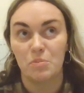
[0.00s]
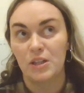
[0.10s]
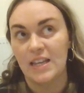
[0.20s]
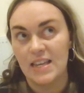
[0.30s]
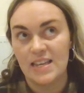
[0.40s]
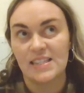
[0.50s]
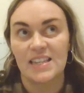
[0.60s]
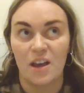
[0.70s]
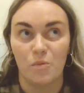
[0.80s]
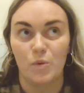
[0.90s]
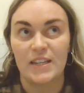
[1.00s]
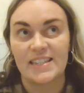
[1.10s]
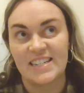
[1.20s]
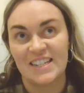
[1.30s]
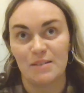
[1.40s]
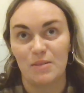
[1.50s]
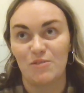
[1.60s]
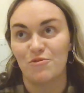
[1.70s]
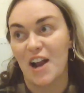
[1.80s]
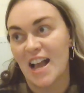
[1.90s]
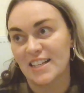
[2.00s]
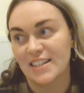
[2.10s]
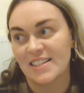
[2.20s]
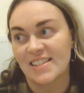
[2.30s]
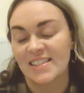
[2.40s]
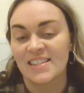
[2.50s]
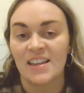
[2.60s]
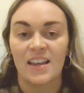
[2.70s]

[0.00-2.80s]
Please, can we still be friends?